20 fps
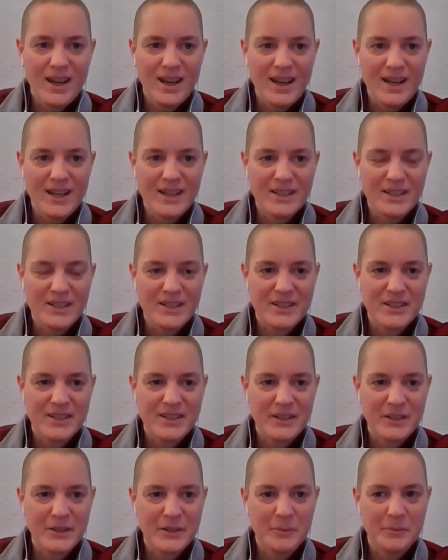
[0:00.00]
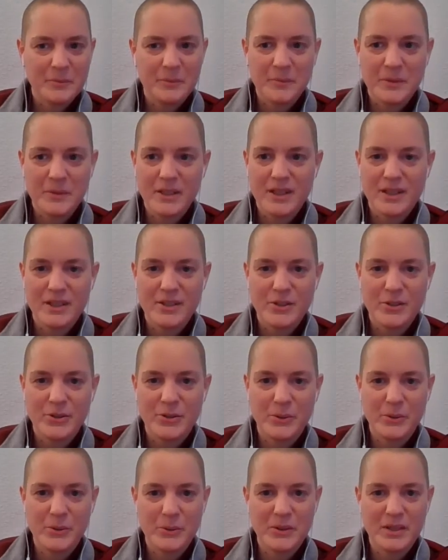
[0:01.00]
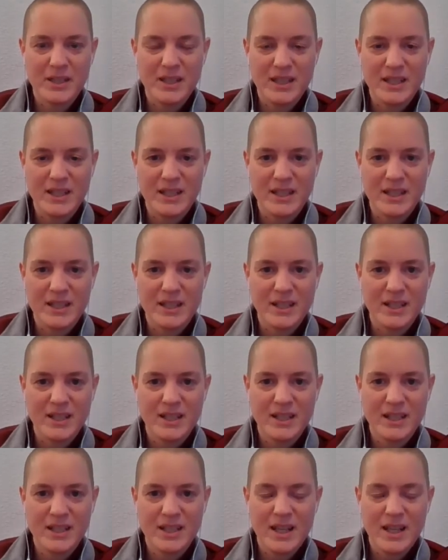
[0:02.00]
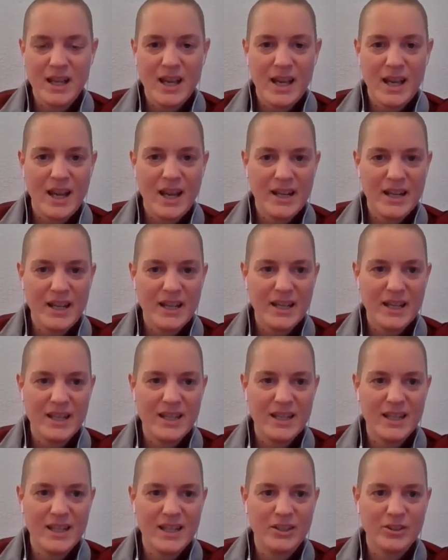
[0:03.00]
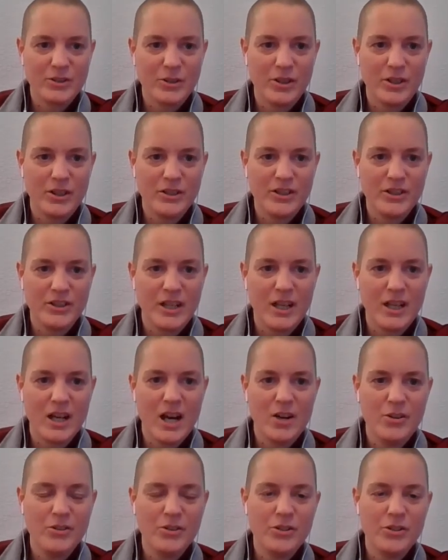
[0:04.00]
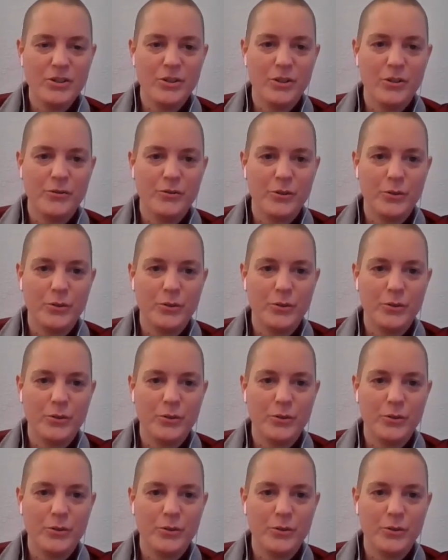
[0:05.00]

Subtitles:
And so the heading here is called The Account of